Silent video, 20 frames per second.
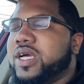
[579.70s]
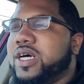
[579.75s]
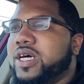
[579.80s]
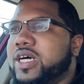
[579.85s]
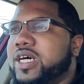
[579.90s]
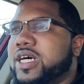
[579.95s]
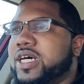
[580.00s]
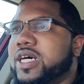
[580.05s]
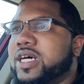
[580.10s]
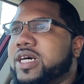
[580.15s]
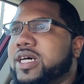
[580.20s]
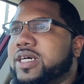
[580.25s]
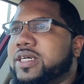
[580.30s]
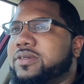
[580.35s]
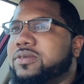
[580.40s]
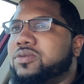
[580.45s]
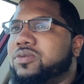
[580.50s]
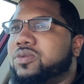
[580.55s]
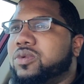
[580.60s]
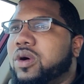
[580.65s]
uh,
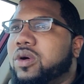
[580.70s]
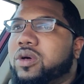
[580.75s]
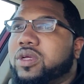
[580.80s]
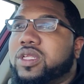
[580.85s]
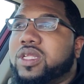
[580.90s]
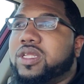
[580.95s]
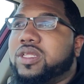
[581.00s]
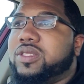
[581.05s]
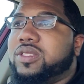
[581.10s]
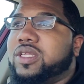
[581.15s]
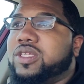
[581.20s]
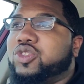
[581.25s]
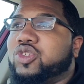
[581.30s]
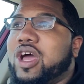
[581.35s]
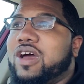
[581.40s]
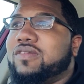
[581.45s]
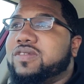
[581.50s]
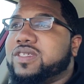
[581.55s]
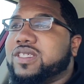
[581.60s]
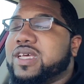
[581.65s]
well,
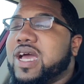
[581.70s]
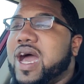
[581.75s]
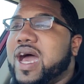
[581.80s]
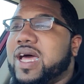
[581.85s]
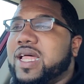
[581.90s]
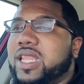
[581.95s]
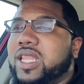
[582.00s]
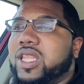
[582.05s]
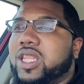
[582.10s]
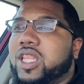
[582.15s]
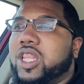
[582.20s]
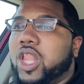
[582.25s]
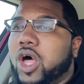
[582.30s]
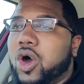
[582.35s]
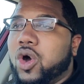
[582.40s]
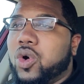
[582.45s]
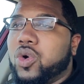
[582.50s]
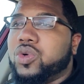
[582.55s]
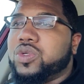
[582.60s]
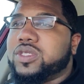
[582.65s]
Travis Scott
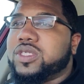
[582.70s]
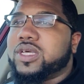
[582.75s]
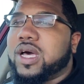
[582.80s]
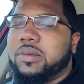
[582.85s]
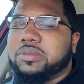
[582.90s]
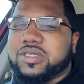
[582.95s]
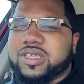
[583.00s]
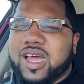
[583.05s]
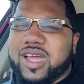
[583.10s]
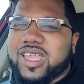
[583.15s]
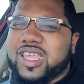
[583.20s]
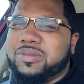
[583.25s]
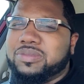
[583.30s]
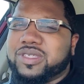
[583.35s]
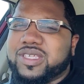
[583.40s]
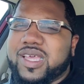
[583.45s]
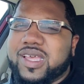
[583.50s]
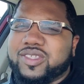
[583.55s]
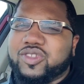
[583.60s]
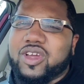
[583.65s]
lows. I'm sorry, I keep
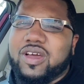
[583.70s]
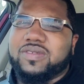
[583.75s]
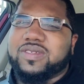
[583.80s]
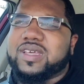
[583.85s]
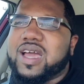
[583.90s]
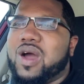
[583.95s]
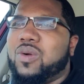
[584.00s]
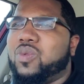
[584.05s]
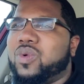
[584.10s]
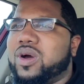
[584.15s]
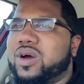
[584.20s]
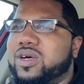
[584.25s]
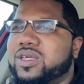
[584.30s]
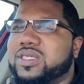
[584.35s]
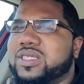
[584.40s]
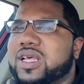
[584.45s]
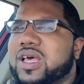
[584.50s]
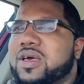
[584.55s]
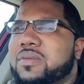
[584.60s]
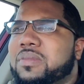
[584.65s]
saying Travis Scott
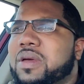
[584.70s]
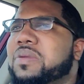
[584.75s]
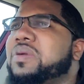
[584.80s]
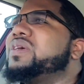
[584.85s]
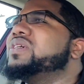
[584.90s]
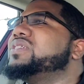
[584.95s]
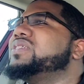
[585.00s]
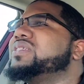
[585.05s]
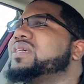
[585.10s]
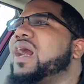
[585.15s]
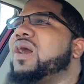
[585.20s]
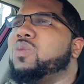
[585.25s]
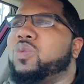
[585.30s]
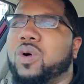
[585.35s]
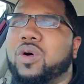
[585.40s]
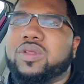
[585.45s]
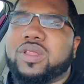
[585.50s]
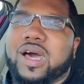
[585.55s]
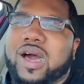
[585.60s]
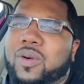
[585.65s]
ones. Maybe because I
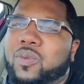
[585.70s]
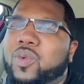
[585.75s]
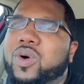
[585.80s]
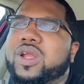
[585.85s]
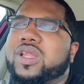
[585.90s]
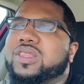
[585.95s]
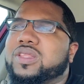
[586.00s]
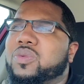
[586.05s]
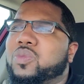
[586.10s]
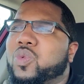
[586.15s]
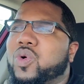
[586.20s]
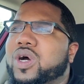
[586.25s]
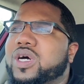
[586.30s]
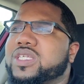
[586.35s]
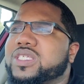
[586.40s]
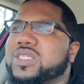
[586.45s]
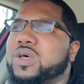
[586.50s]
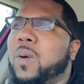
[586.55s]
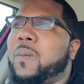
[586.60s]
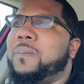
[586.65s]
want I wanted them
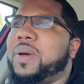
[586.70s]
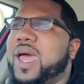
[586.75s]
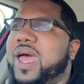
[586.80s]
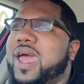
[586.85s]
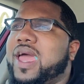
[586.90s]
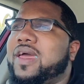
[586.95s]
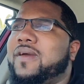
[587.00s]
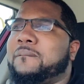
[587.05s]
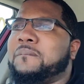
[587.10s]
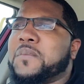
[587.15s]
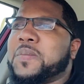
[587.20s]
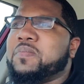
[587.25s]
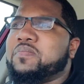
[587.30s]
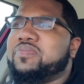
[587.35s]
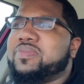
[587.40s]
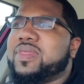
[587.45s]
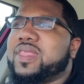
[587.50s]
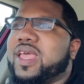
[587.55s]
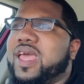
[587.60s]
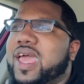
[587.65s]
ones so bad,
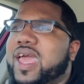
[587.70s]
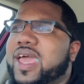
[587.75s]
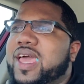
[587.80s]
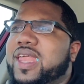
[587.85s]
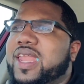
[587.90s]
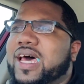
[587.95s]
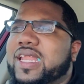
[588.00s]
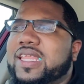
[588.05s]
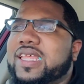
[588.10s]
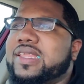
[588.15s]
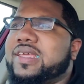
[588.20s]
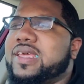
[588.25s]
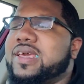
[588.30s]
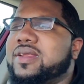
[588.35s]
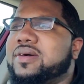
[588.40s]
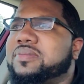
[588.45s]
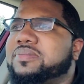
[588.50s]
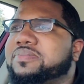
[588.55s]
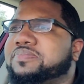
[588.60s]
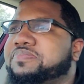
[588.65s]
and I didn't get
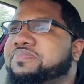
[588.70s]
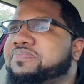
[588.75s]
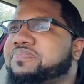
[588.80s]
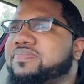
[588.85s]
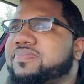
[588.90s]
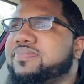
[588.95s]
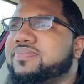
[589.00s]
them.